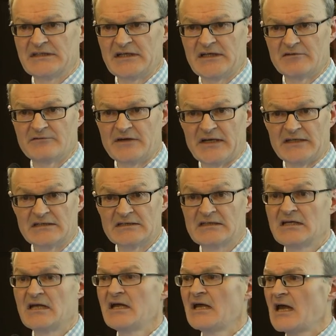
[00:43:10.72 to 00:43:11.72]
in the event.
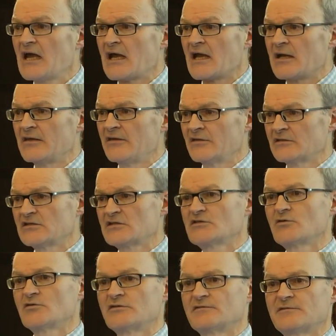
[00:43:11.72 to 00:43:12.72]
There's a
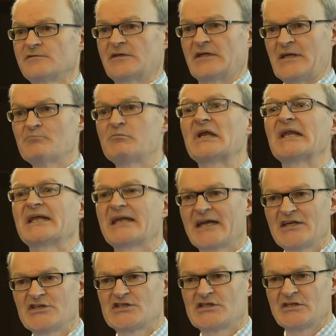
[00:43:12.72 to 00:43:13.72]
sort of
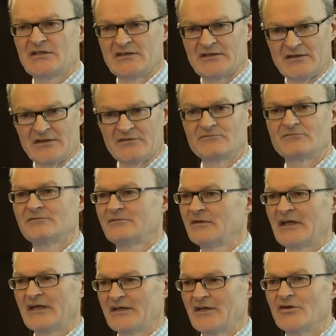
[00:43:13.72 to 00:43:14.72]
implication that
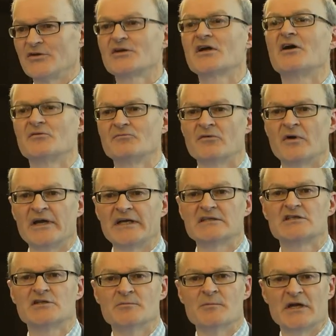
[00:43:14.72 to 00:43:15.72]
you can't write
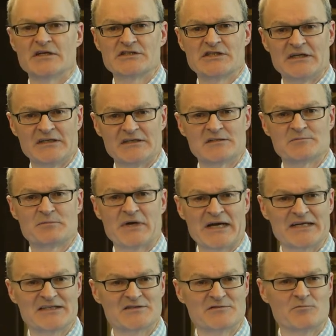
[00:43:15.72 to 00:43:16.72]
too much here. There's
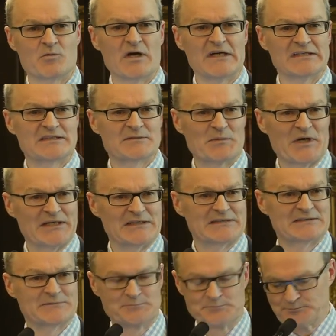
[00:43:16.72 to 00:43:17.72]
bags of white
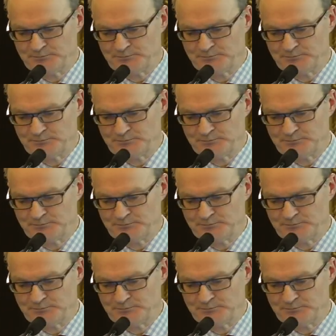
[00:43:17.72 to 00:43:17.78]
space.